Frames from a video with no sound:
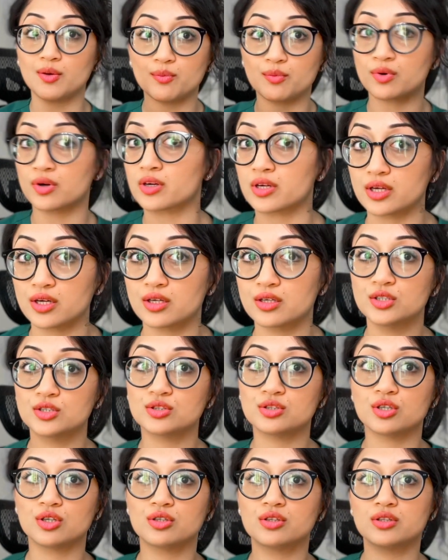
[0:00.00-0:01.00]
working.
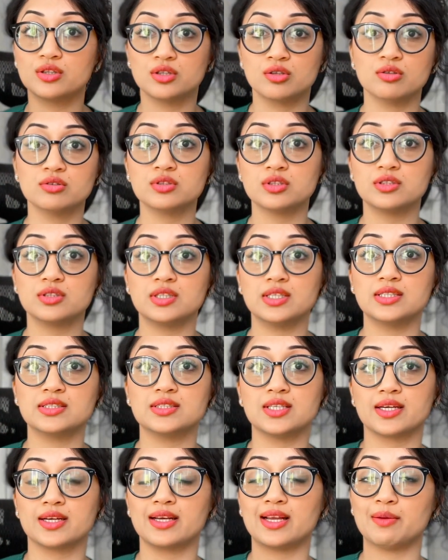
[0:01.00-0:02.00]
So those are things
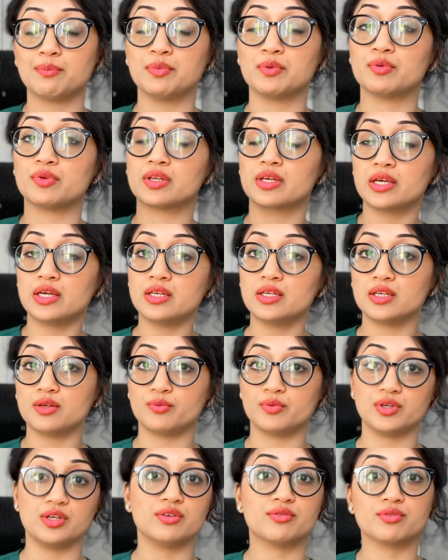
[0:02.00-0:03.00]
that can happen with the kidney
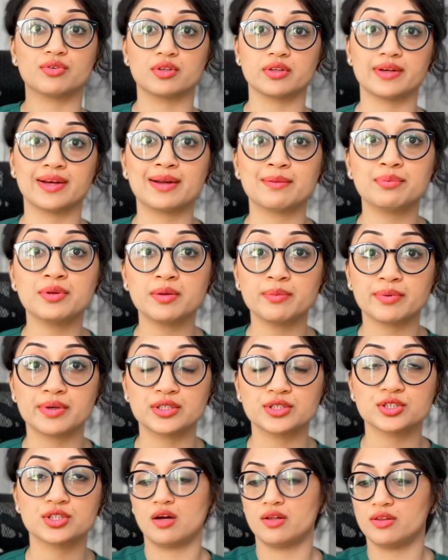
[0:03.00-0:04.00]
when you have really high blood
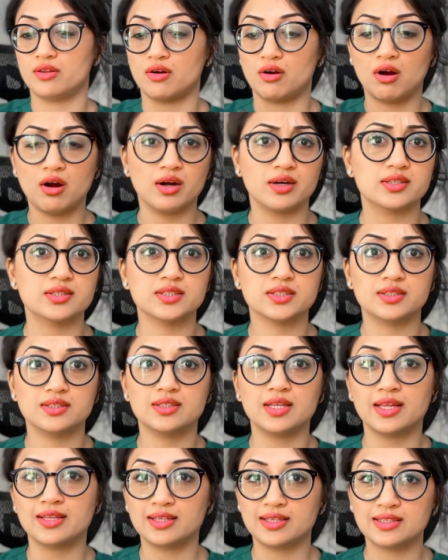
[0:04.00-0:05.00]
pressure. The heart.
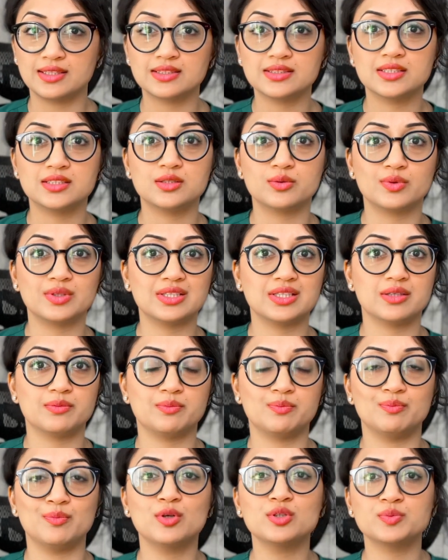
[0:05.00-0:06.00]
I think this is the one
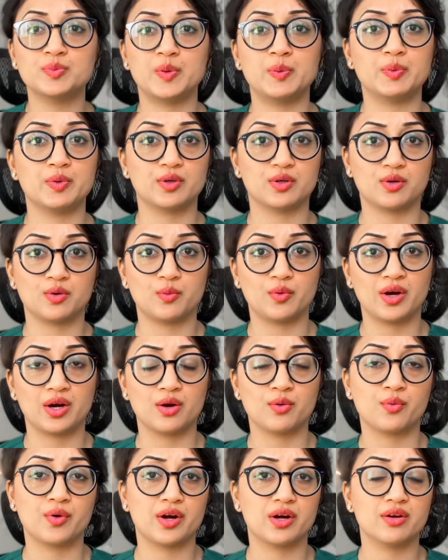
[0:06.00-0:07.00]
that most people are
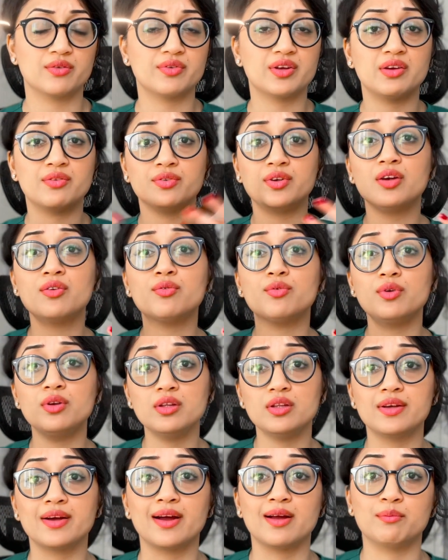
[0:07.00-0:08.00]
aware of. If you have
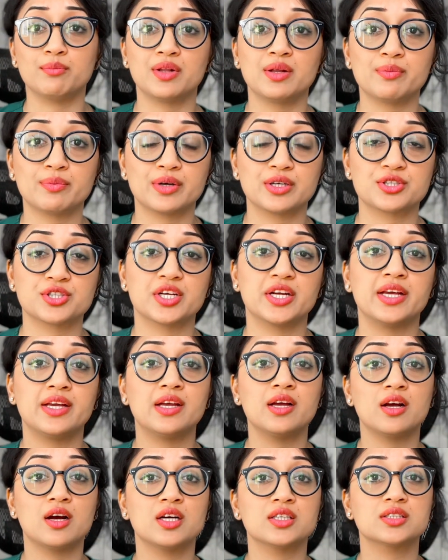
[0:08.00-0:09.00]
really high blood pressure, it
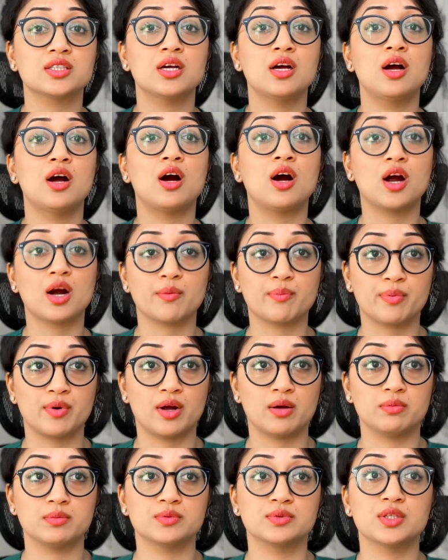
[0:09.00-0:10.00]
can cause heart
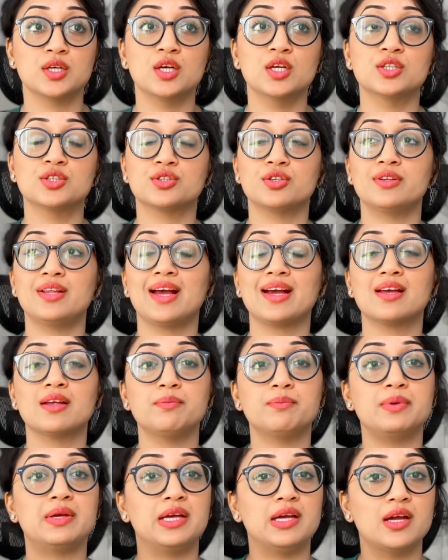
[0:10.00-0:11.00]
problems. So that
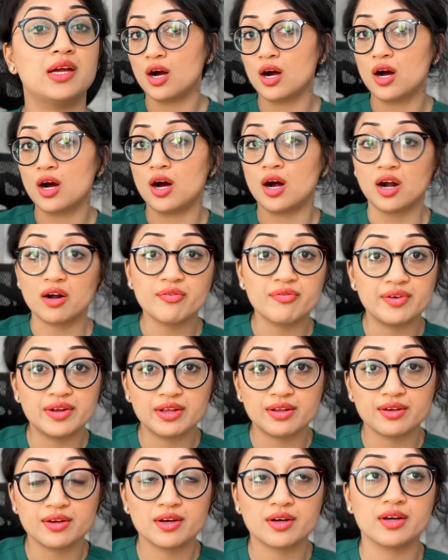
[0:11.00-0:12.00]
could be heart
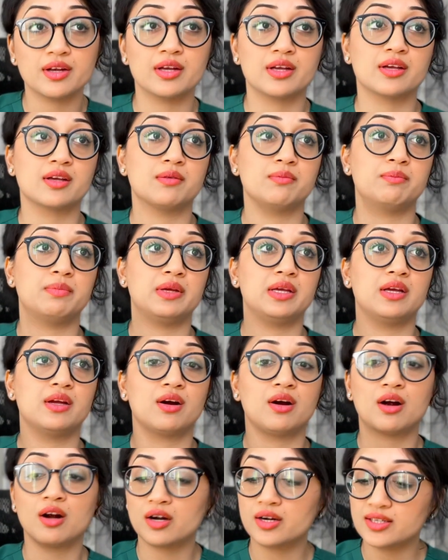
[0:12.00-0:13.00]
failure, it could be
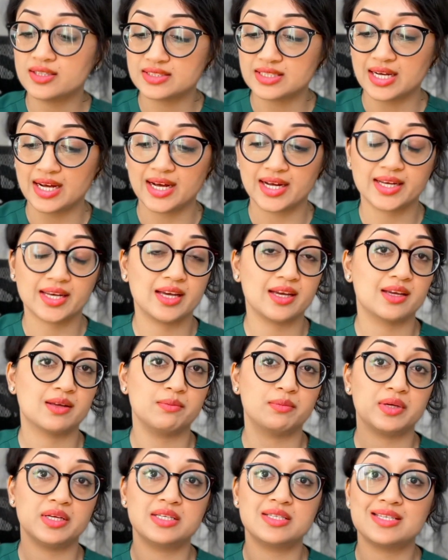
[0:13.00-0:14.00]
heart attack, it can
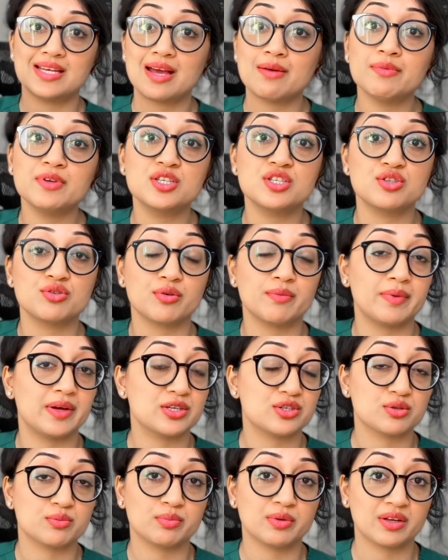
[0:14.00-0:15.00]
be damage to a
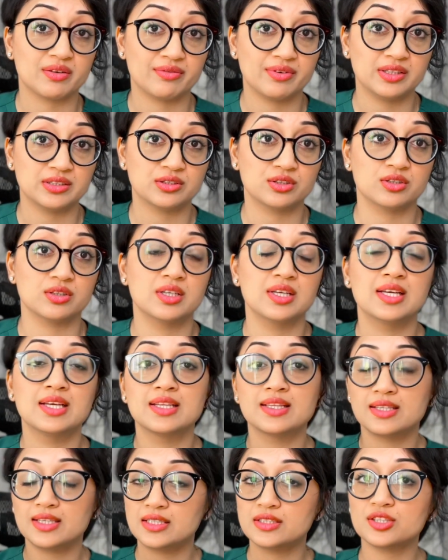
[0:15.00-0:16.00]
major blood vessel.
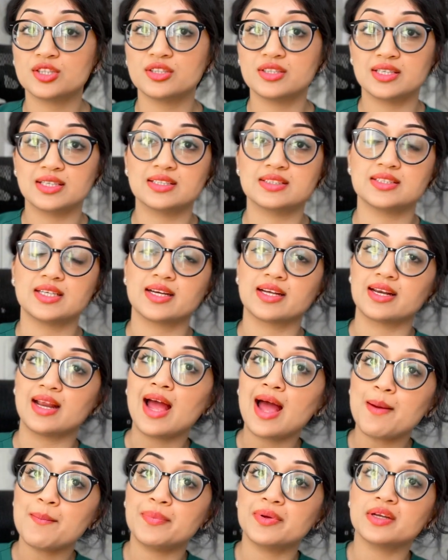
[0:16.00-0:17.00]
These are things that can
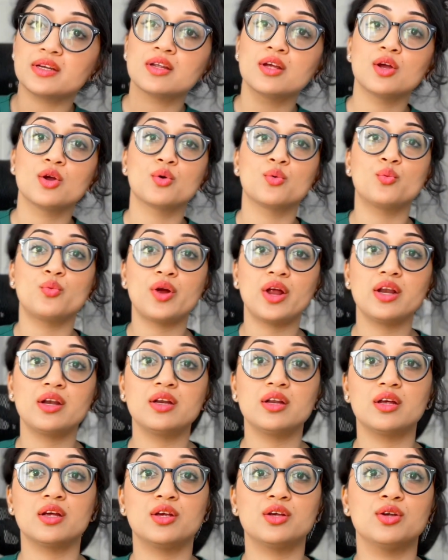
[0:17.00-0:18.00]
happen when
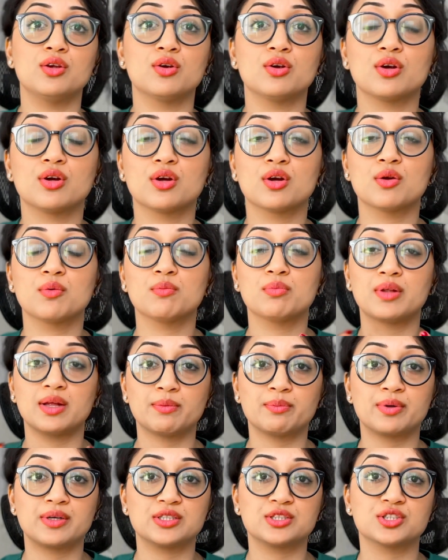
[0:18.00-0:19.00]
your blood
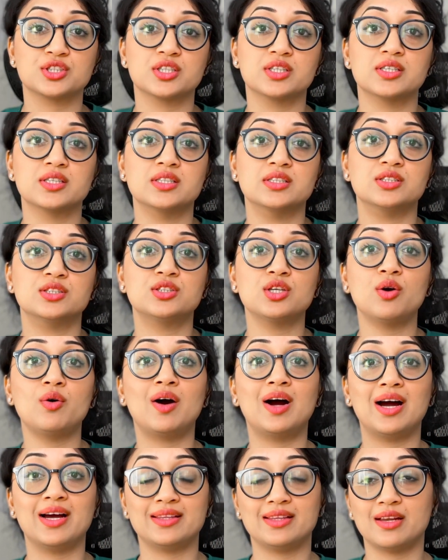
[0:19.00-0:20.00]
pressure is so
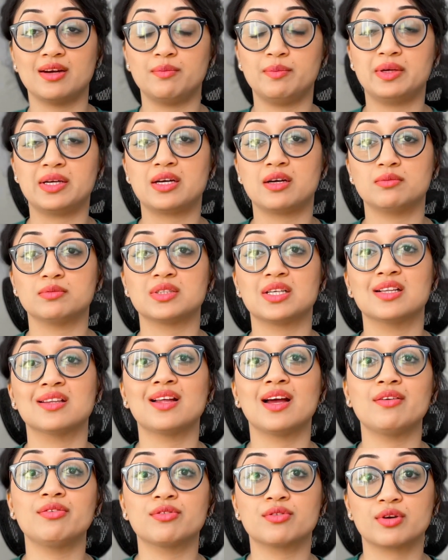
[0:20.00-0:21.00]
high that it becomes a
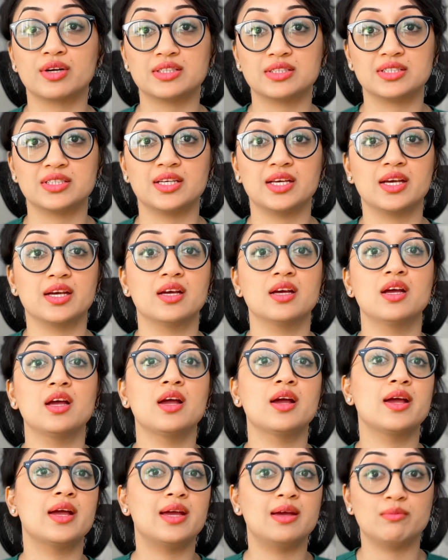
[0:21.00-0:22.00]
life-threatening
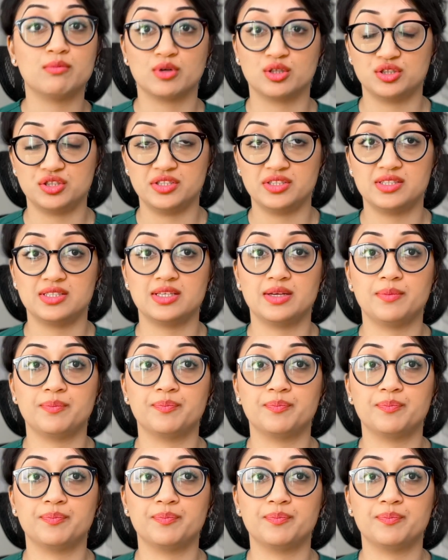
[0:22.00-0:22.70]
emergency.